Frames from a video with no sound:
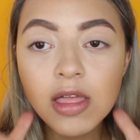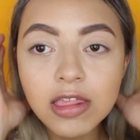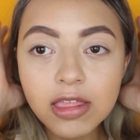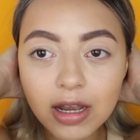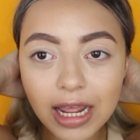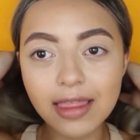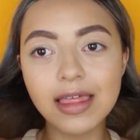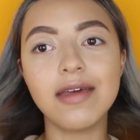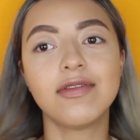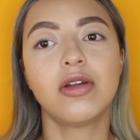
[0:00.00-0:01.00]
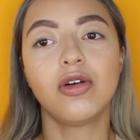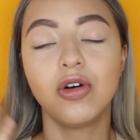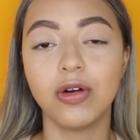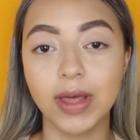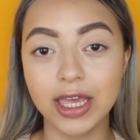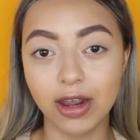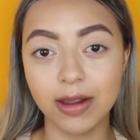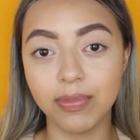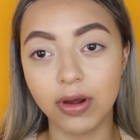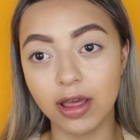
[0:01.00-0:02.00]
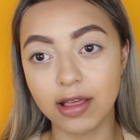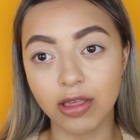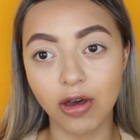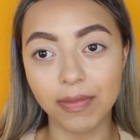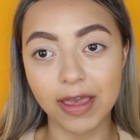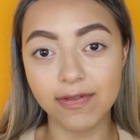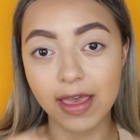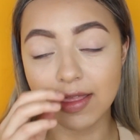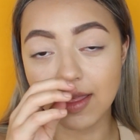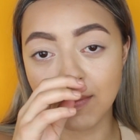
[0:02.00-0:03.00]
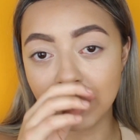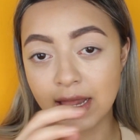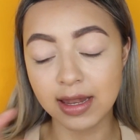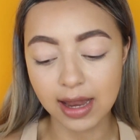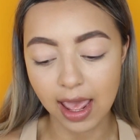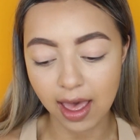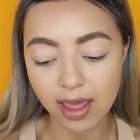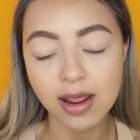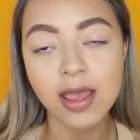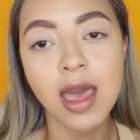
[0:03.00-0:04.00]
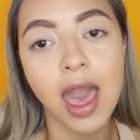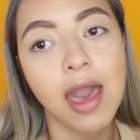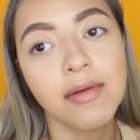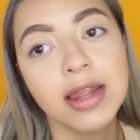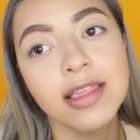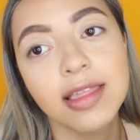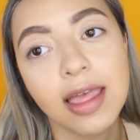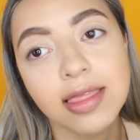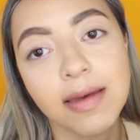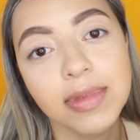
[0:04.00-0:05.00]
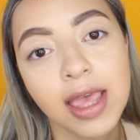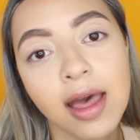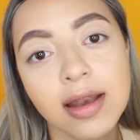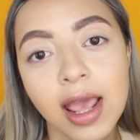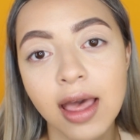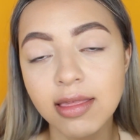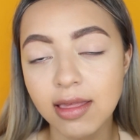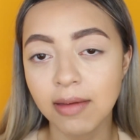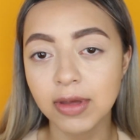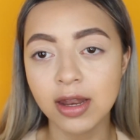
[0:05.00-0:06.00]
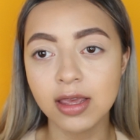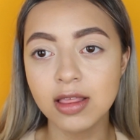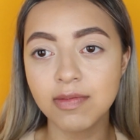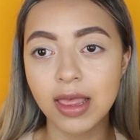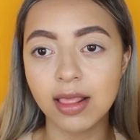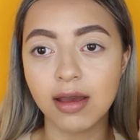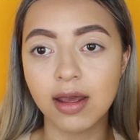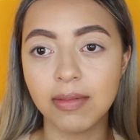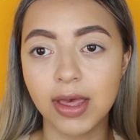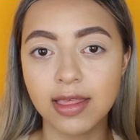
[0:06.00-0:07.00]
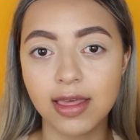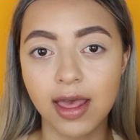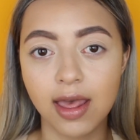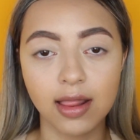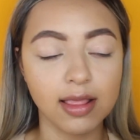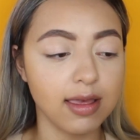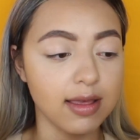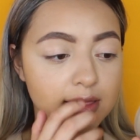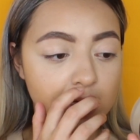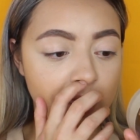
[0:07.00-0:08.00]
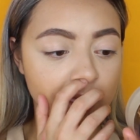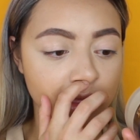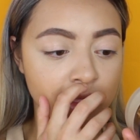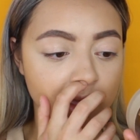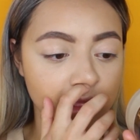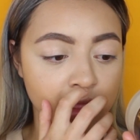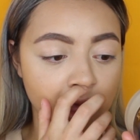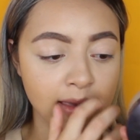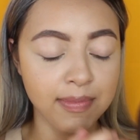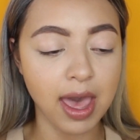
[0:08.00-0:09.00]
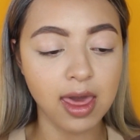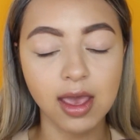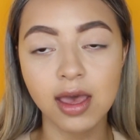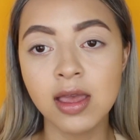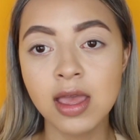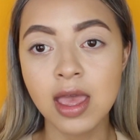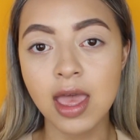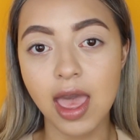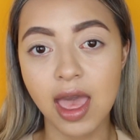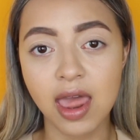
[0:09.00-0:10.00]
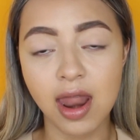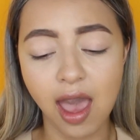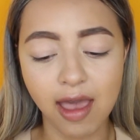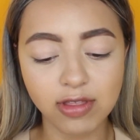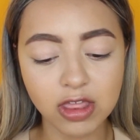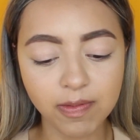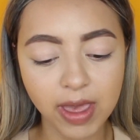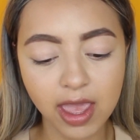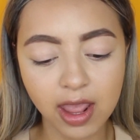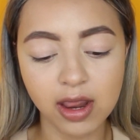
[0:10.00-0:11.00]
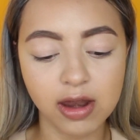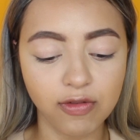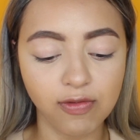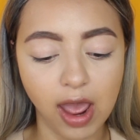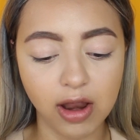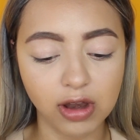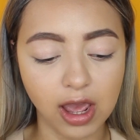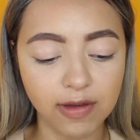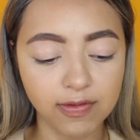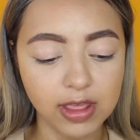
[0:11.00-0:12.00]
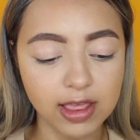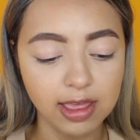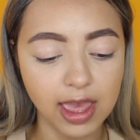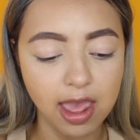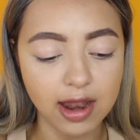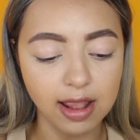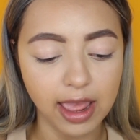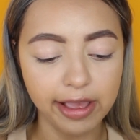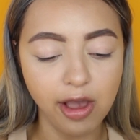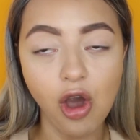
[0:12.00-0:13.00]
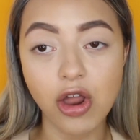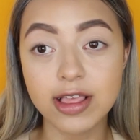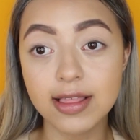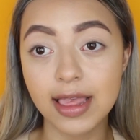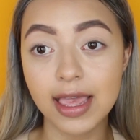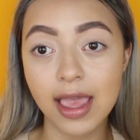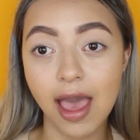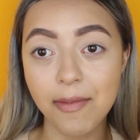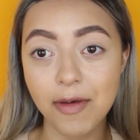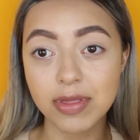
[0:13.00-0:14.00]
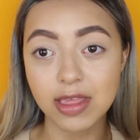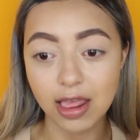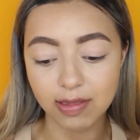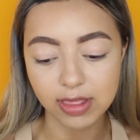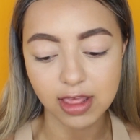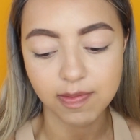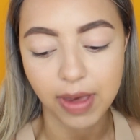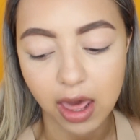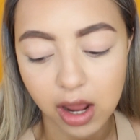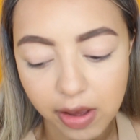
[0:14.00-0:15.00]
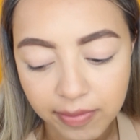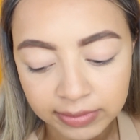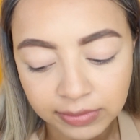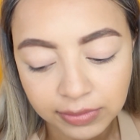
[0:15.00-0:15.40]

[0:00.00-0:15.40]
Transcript: So now that I've got all my cream products on my face and blended it out, I want to set them down now. So I'm going to use my Mercier Loose Translucent Setting Powder. And I've just been ride or die for this again. Like, honestly, I'm obsessed with this powder.